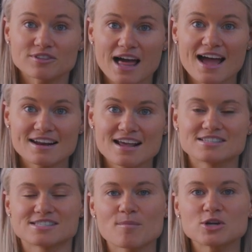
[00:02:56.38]
are flat
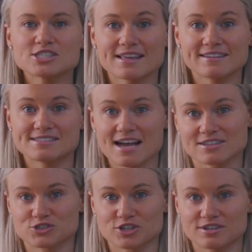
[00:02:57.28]
and some are slightly
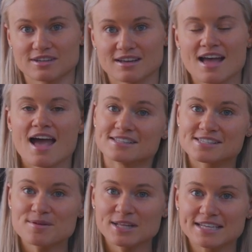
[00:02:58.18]
textured. And
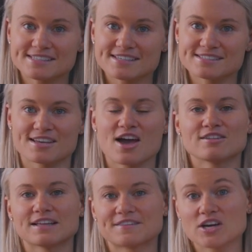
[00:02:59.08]
some laces,
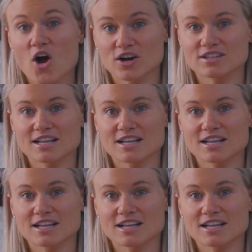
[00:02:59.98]
like the On